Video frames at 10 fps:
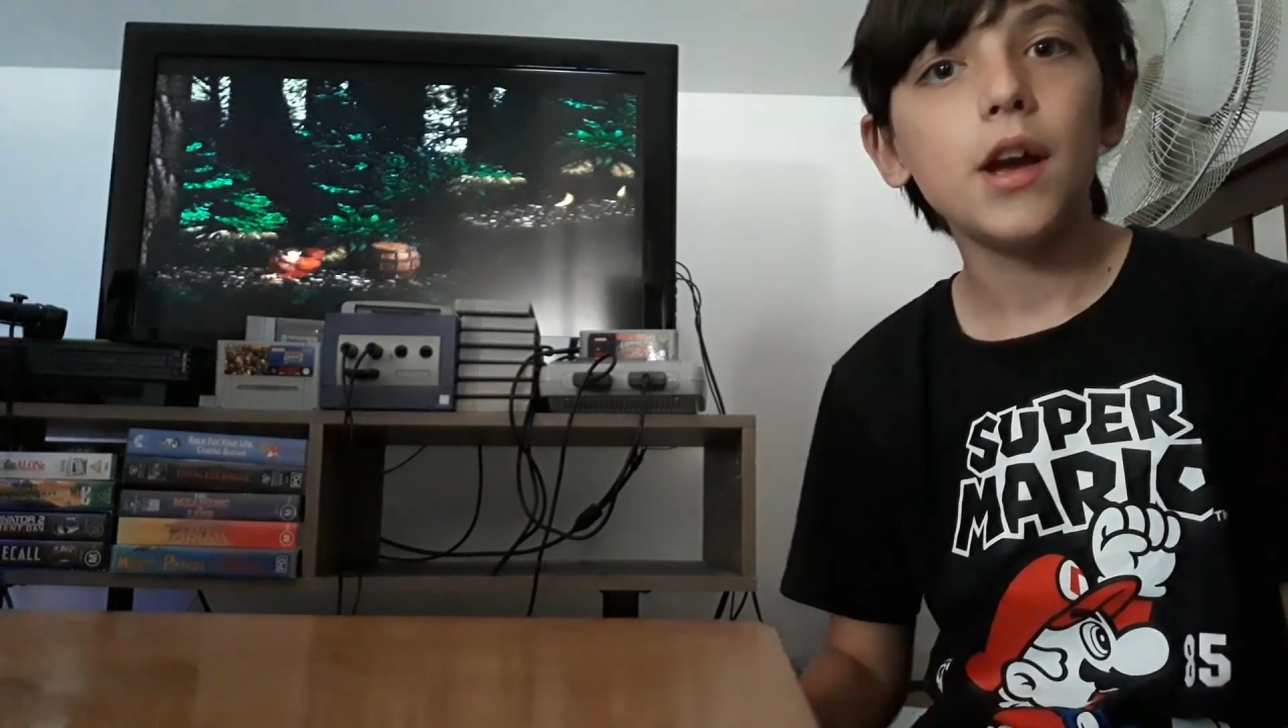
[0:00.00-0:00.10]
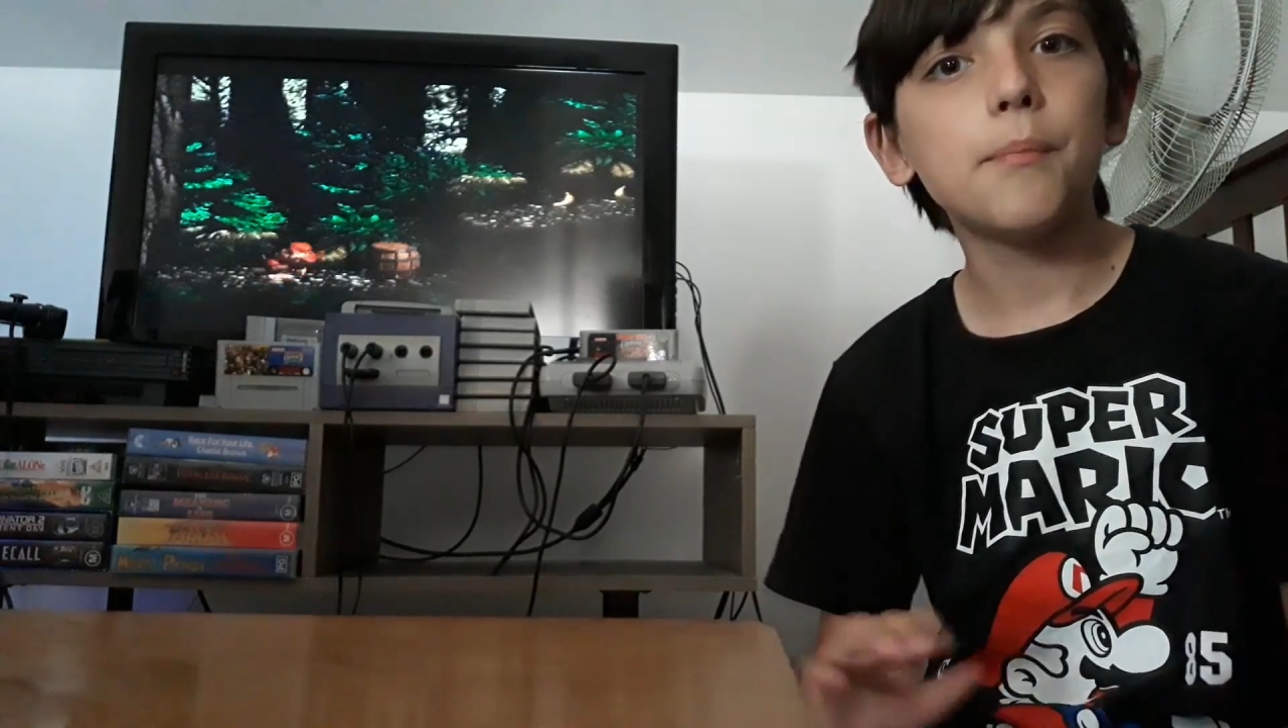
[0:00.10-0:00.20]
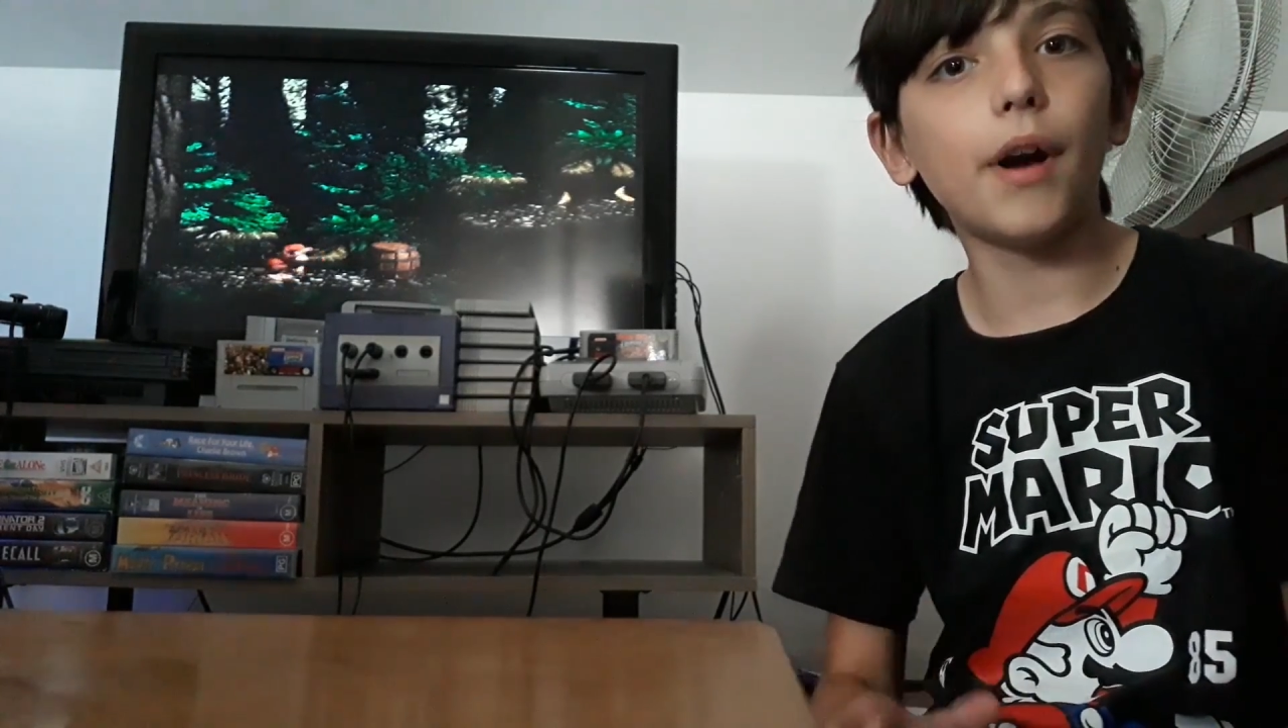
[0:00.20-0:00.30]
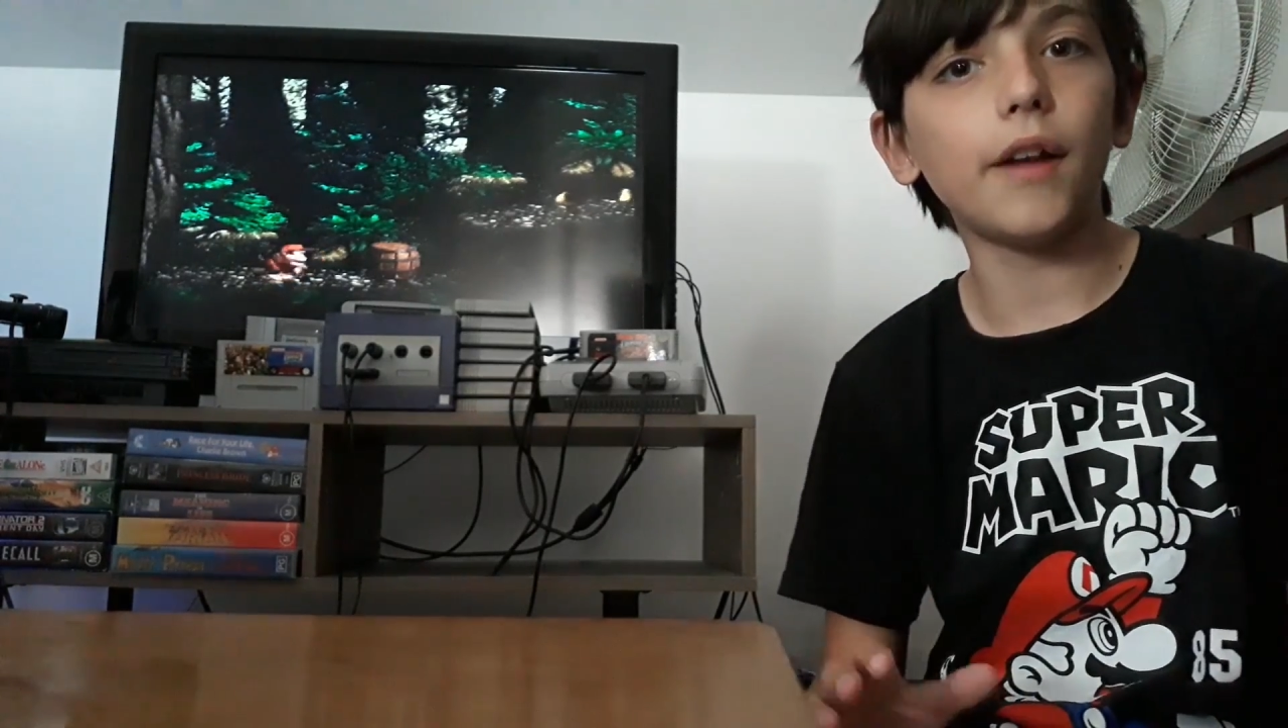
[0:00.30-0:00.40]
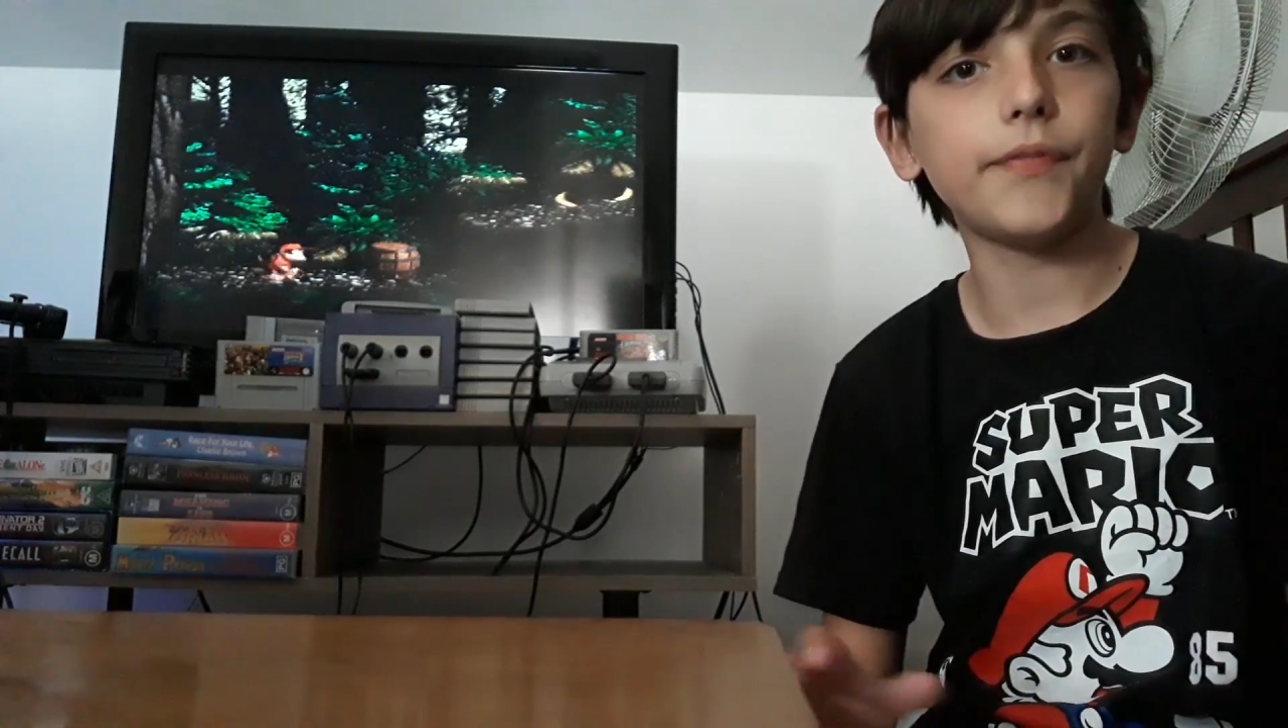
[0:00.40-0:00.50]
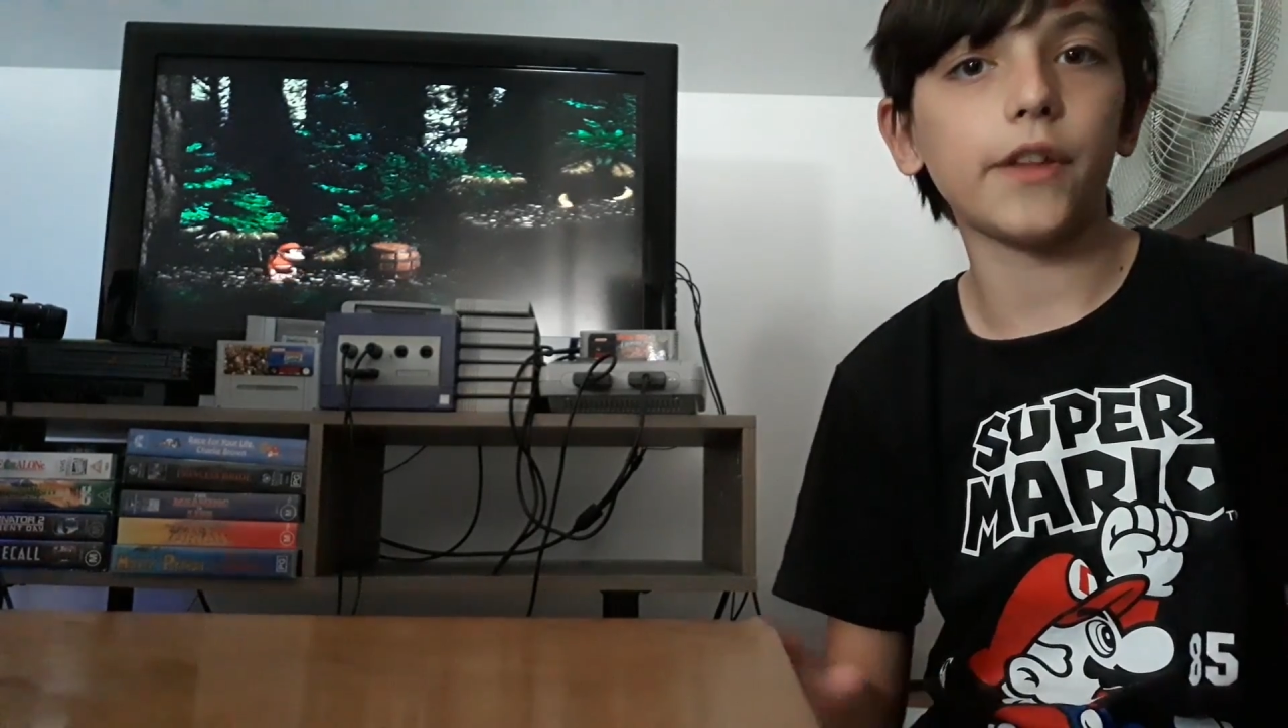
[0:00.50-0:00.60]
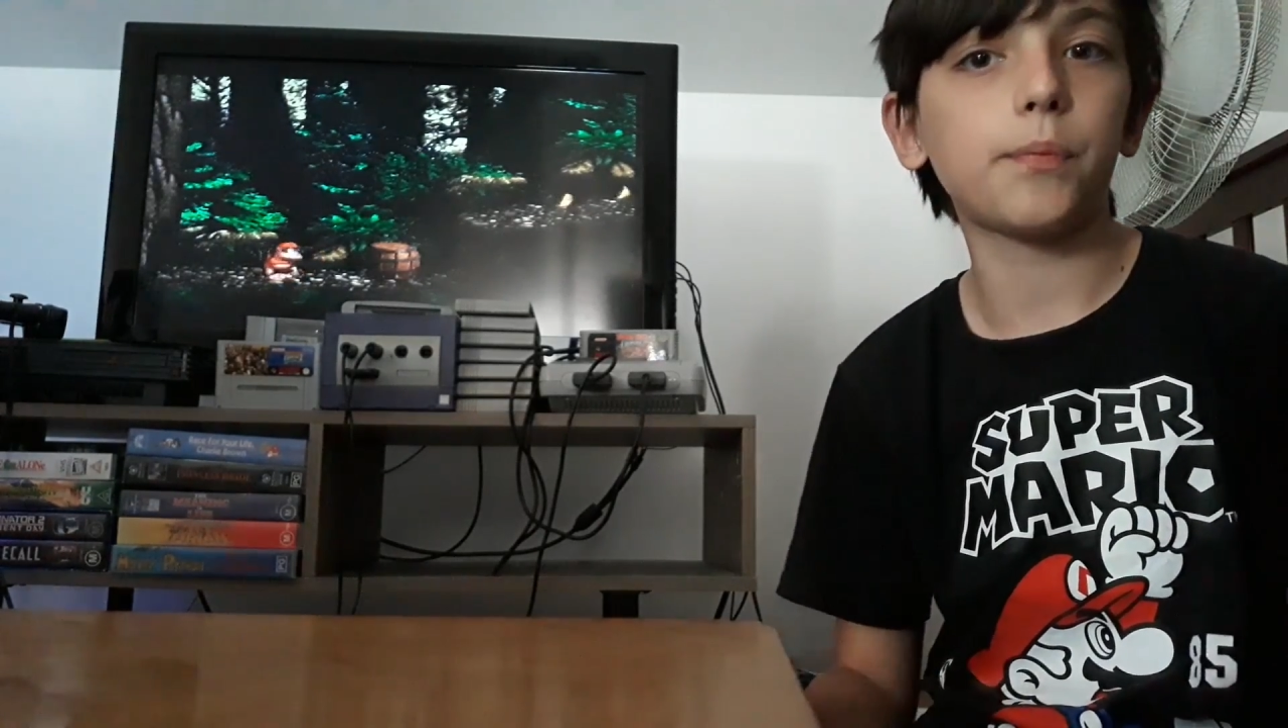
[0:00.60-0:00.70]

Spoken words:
But that's